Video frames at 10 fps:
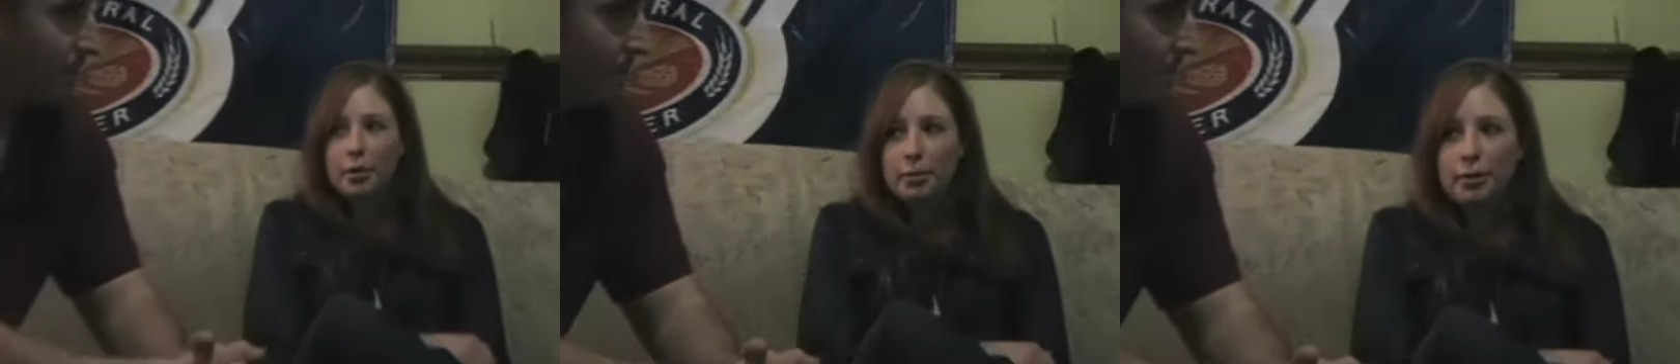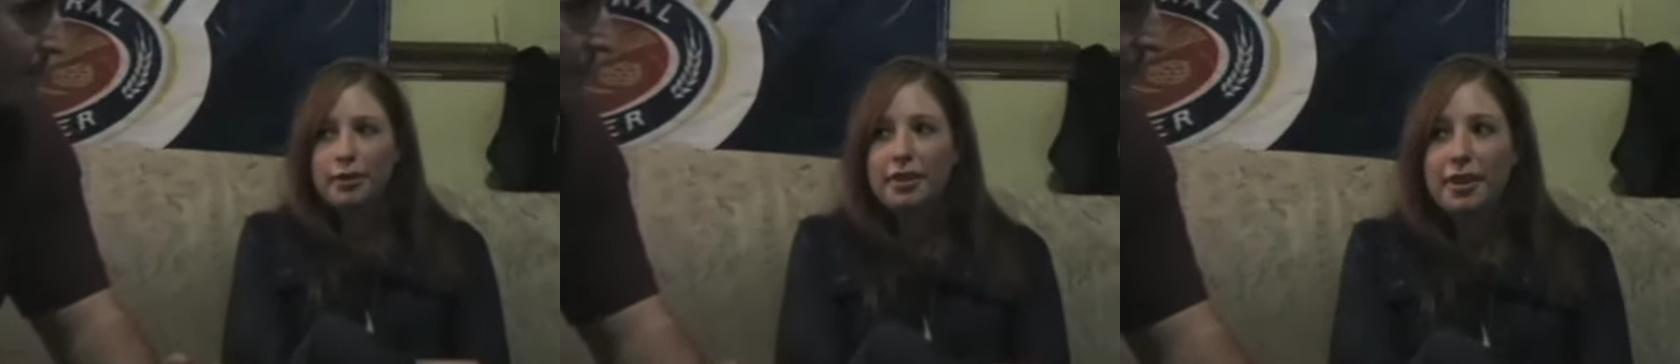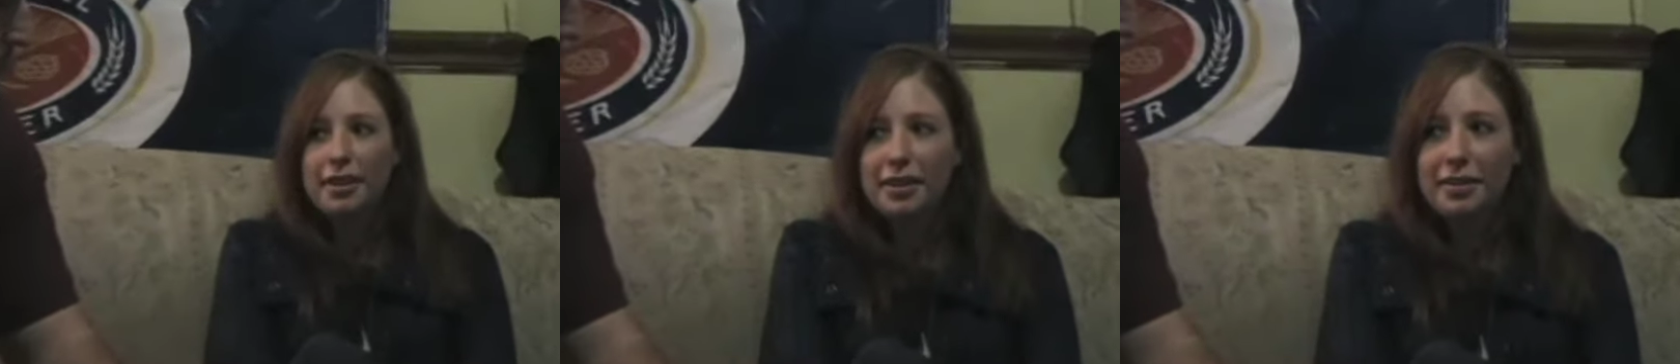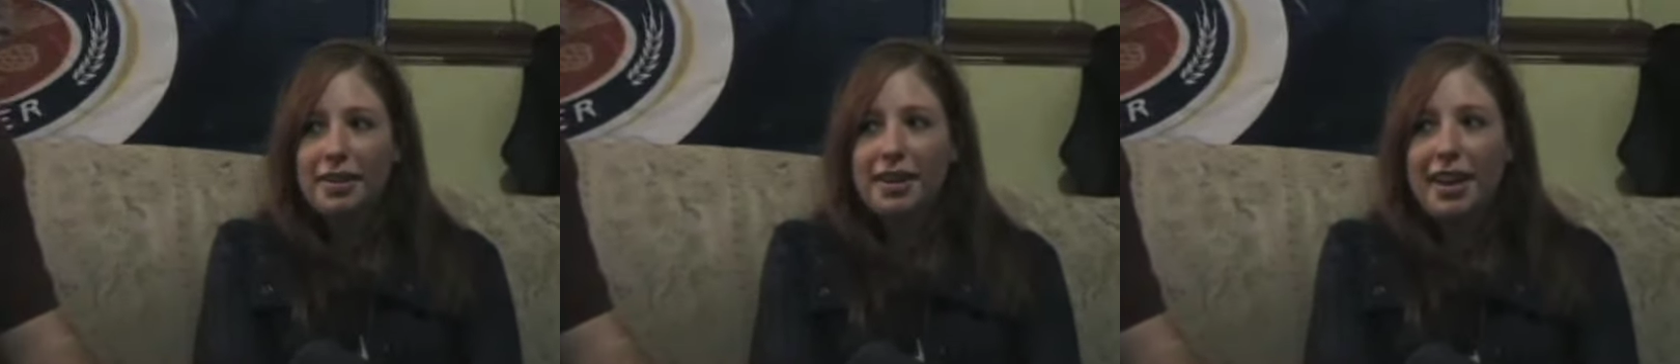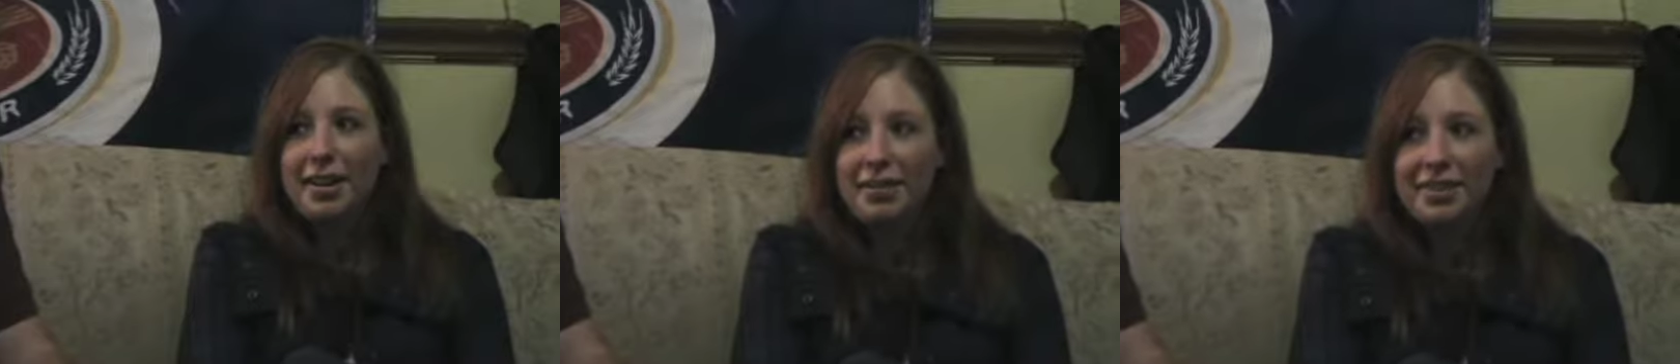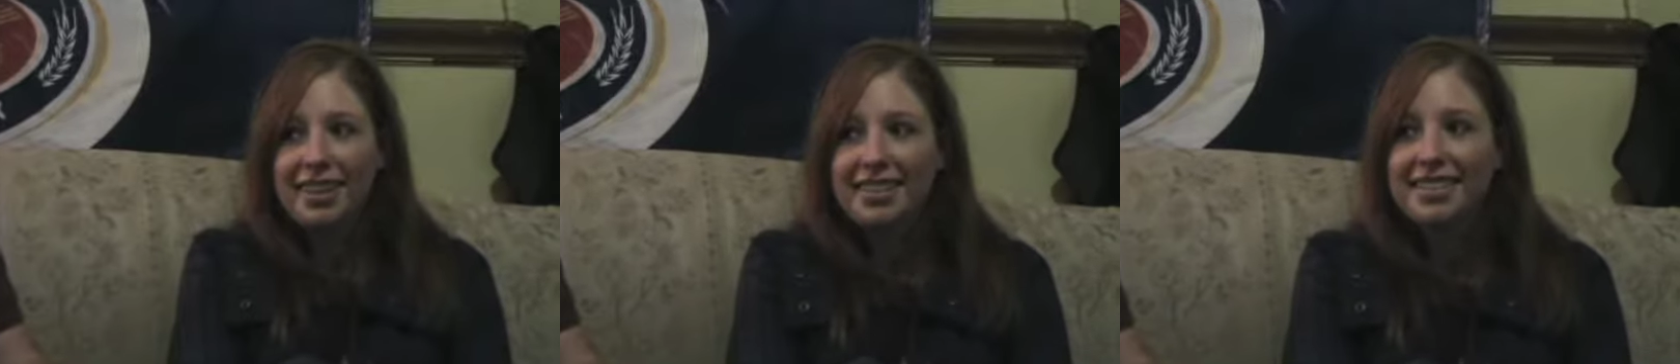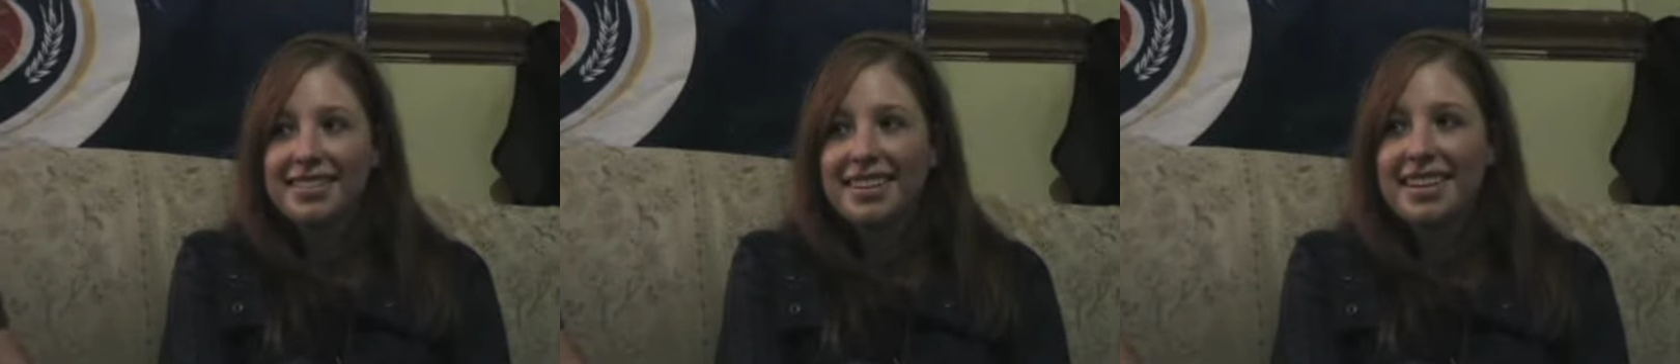are portrayed negatively in
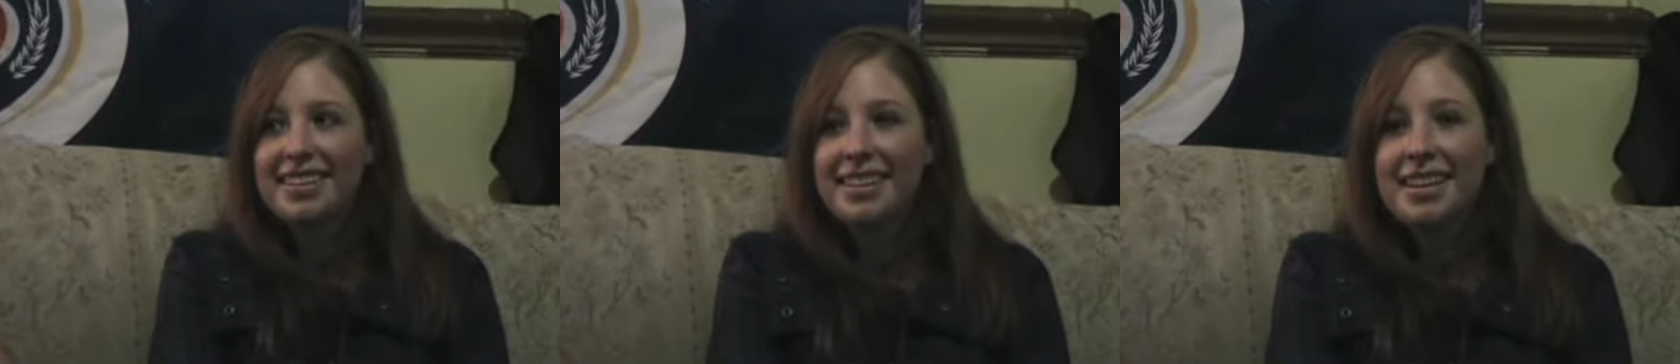advertising today,